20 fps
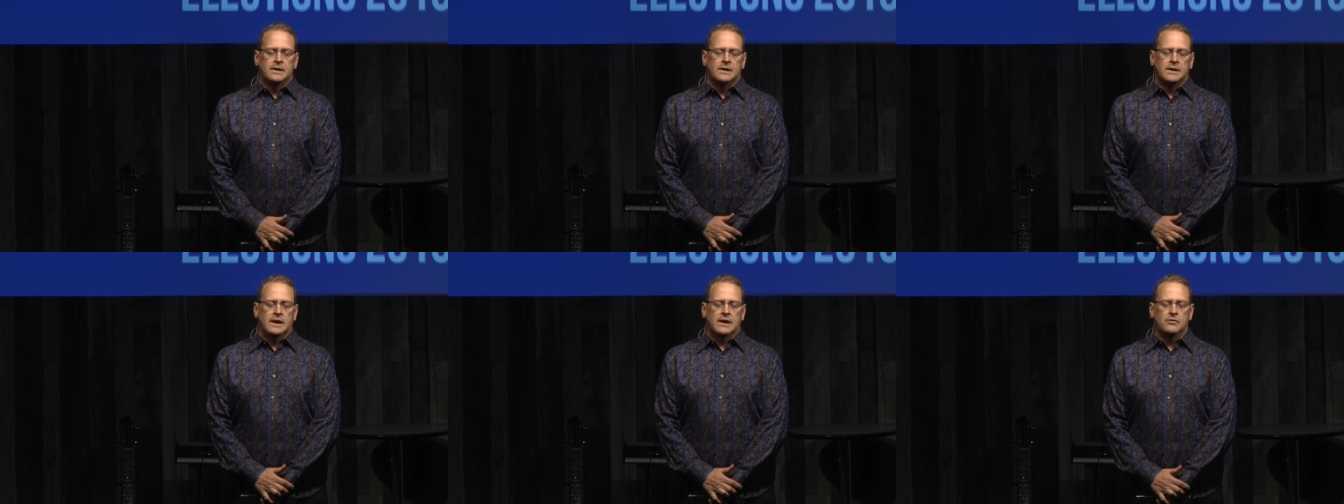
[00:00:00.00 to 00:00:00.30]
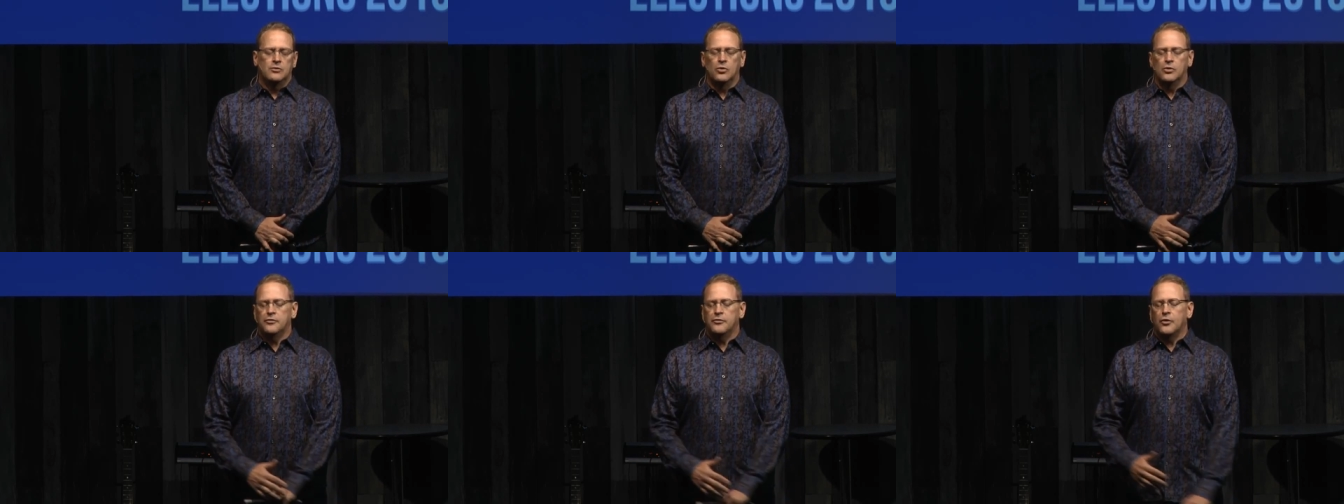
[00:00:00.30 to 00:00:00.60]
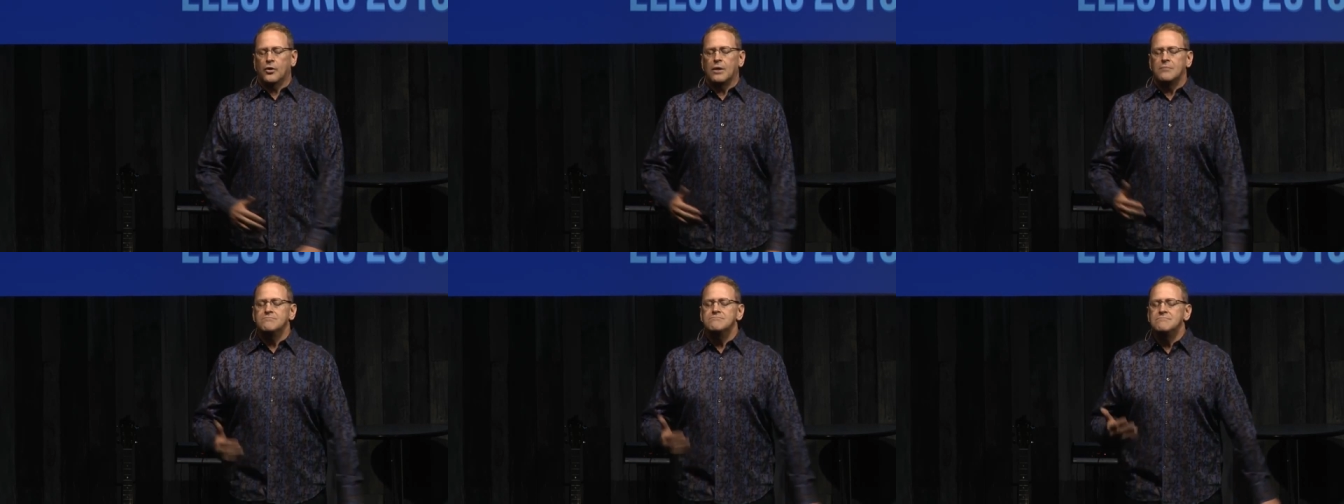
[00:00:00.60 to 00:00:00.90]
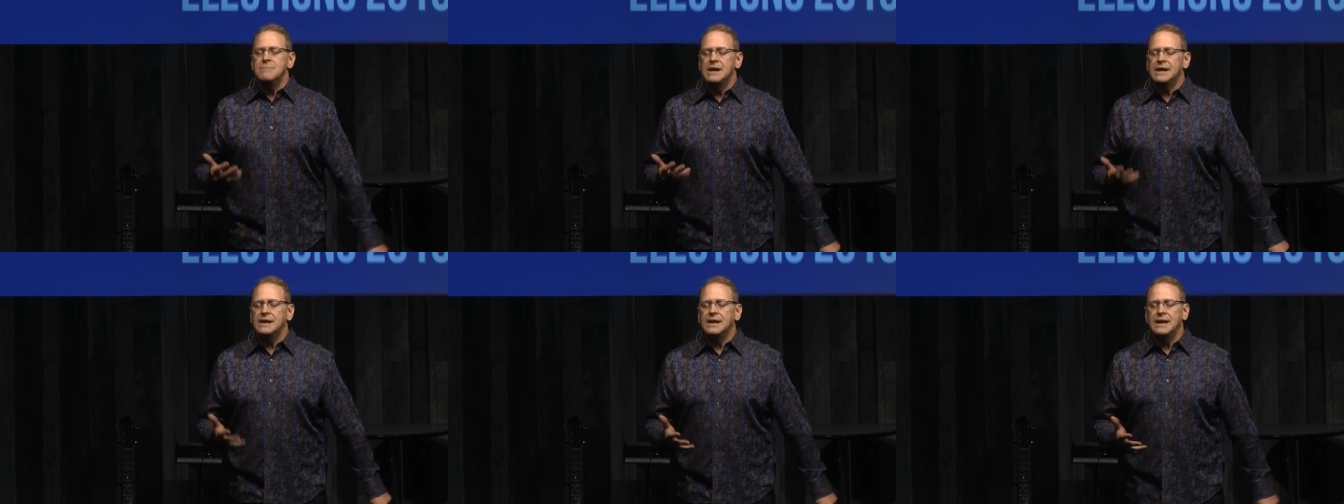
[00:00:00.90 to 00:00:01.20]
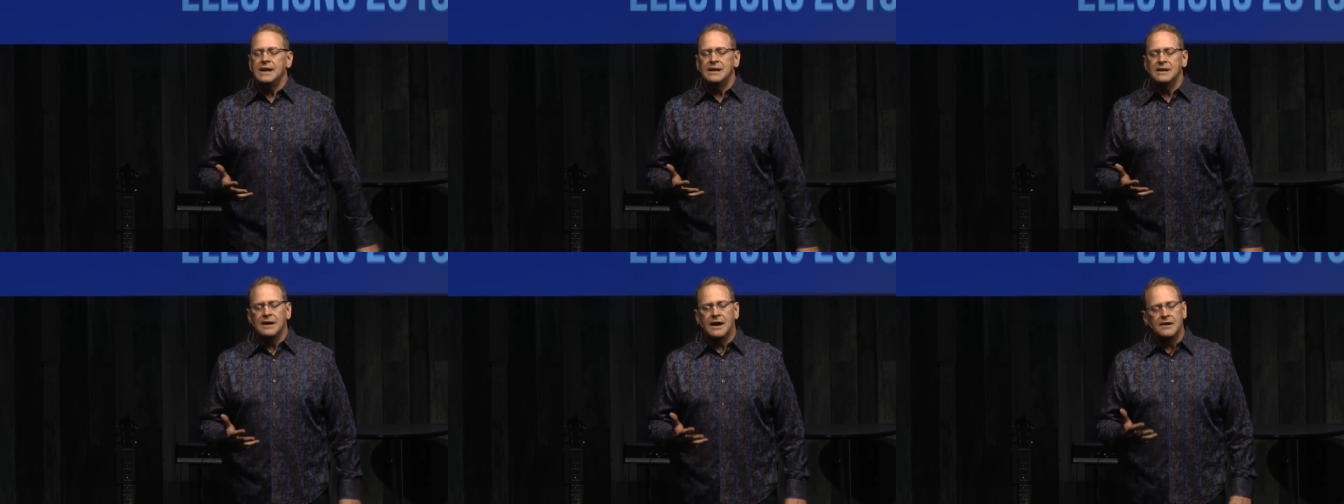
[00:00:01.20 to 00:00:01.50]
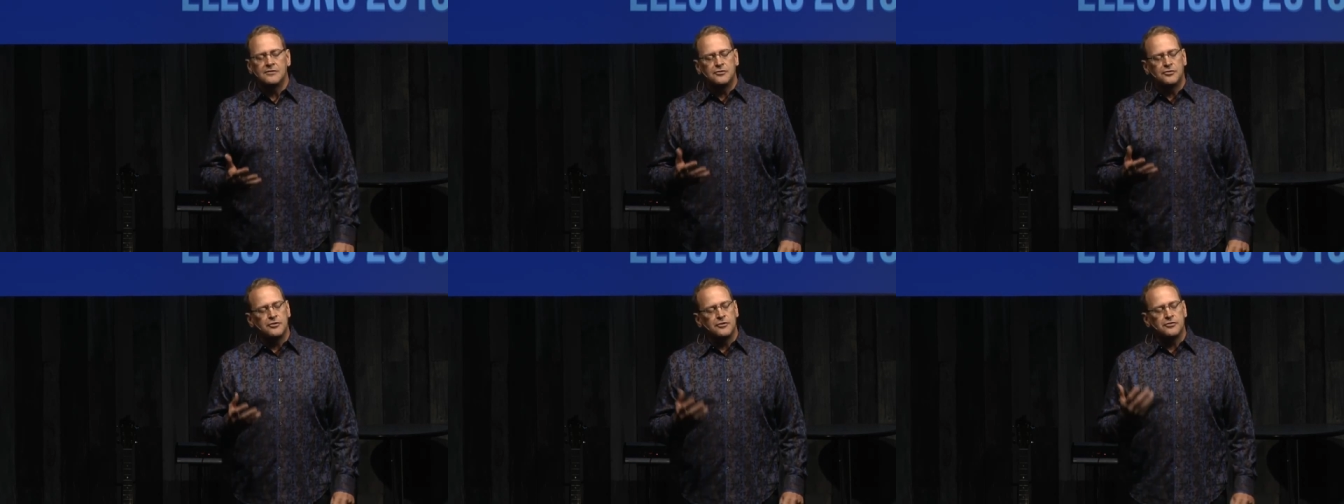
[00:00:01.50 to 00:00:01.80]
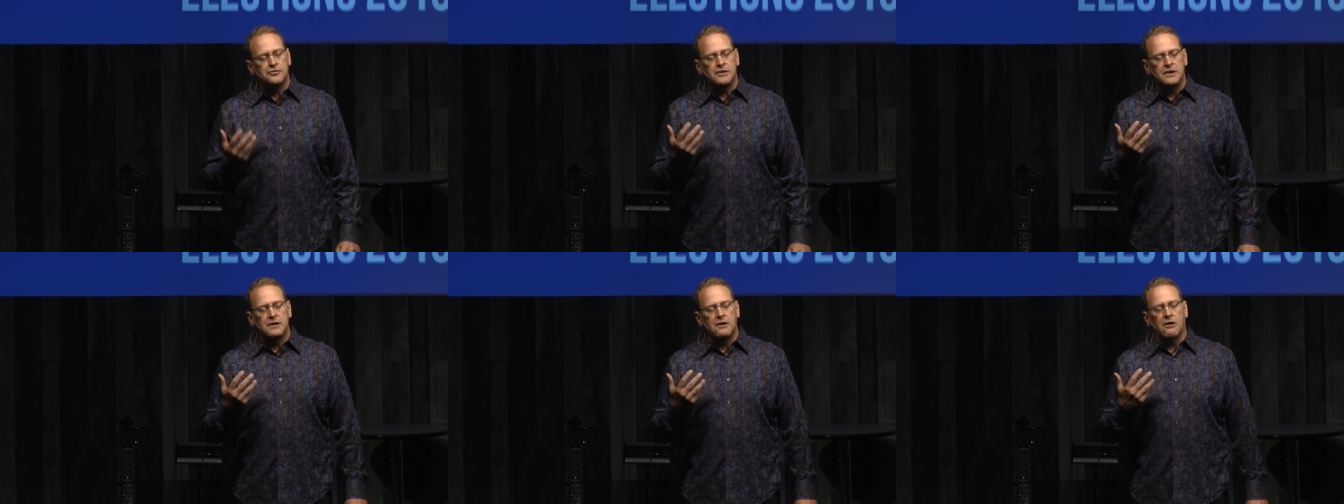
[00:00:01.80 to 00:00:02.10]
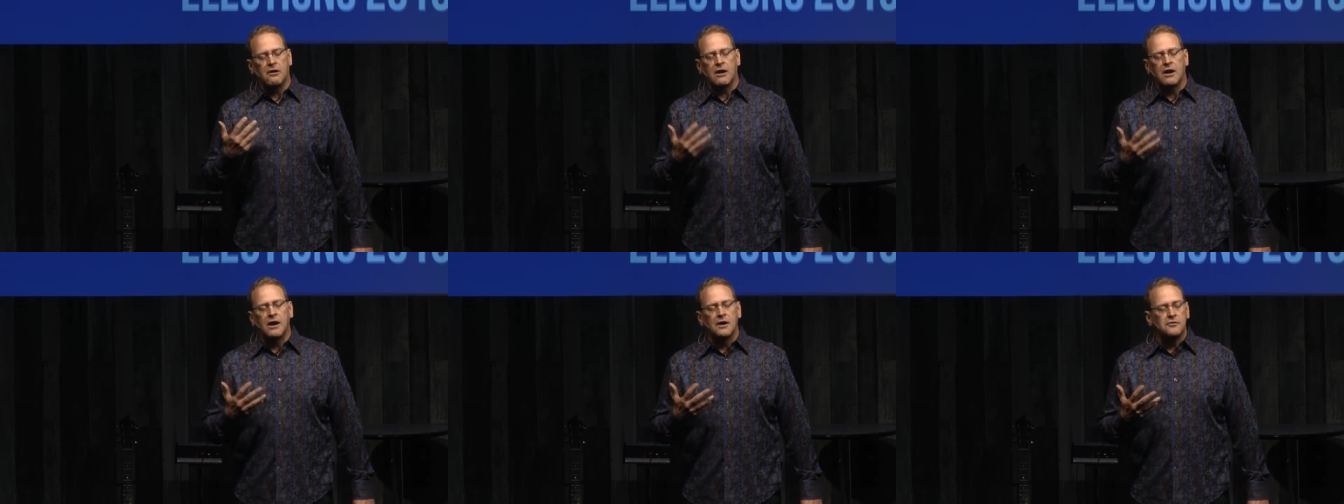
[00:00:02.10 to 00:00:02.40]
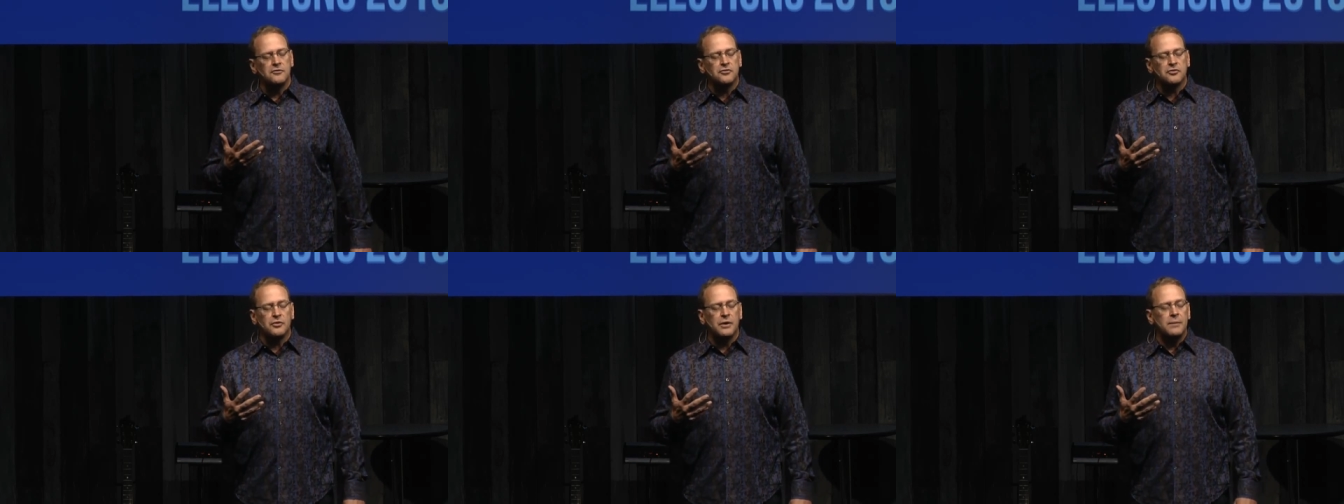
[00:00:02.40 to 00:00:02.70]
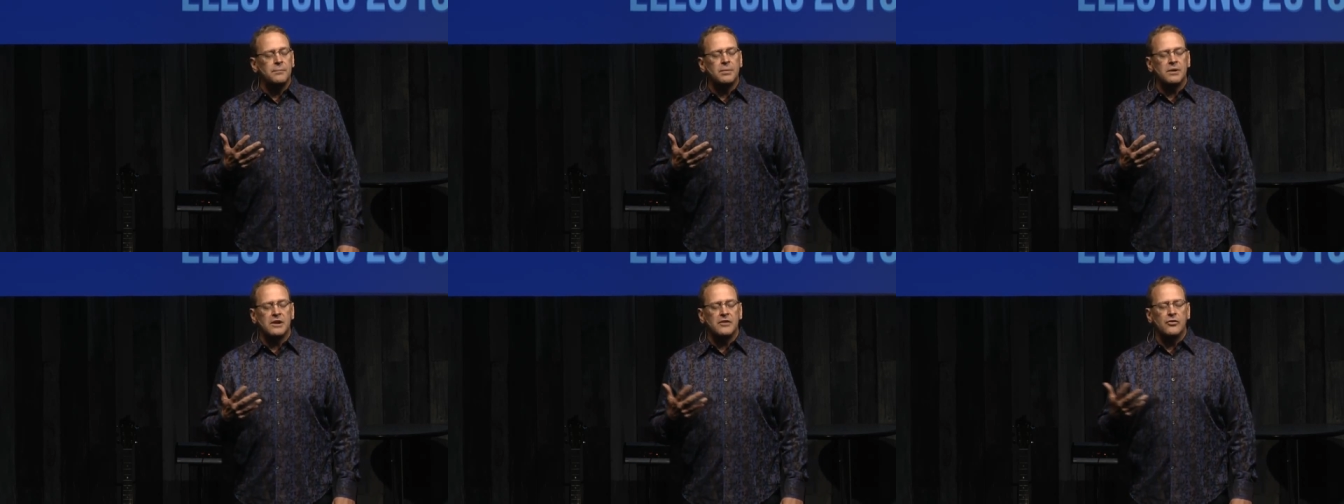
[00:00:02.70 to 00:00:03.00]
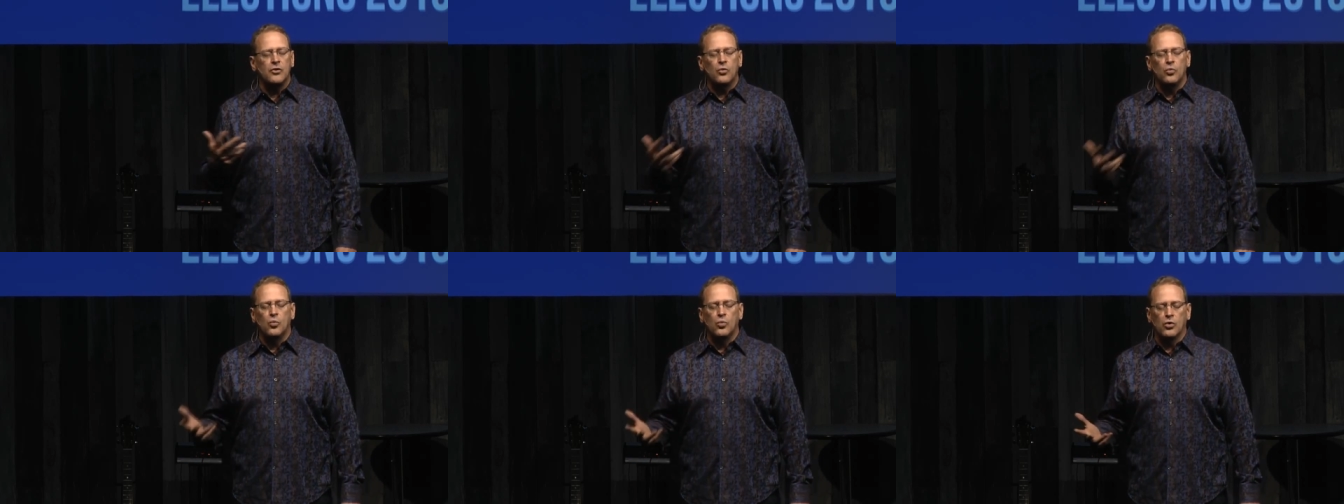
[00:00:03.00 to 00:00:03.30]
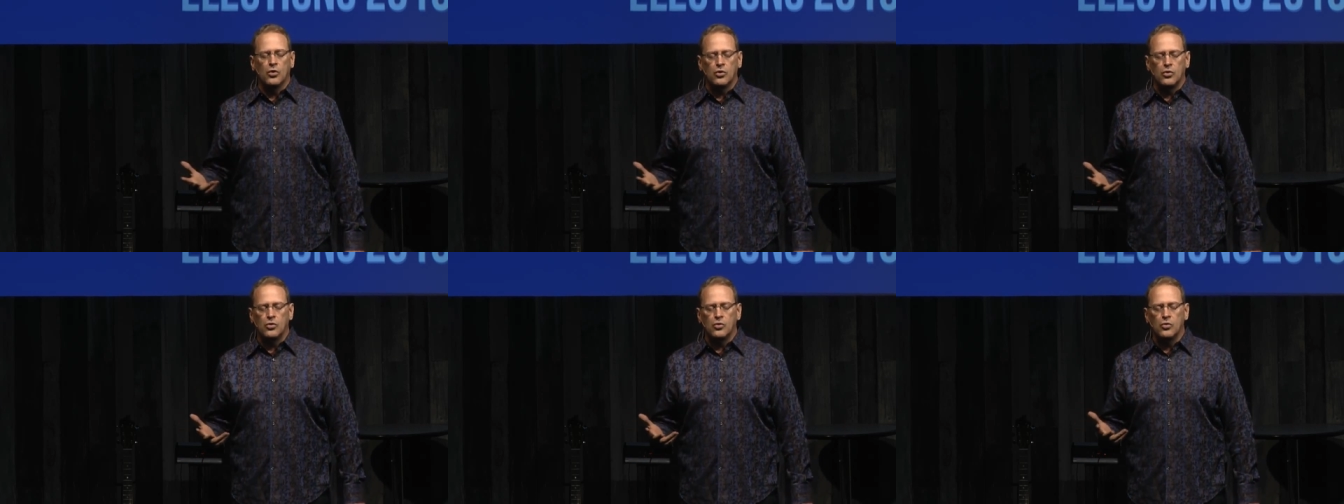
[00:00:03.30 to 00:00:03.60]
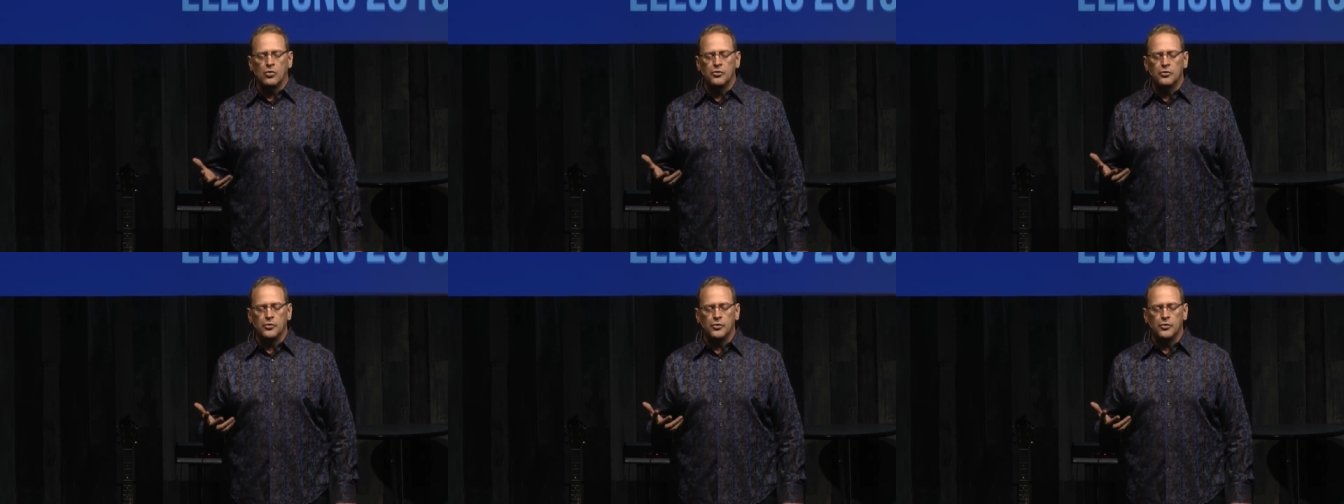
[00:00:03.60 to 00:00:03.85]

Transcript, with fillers: And Lord, there are many, not just in our country, but in the world,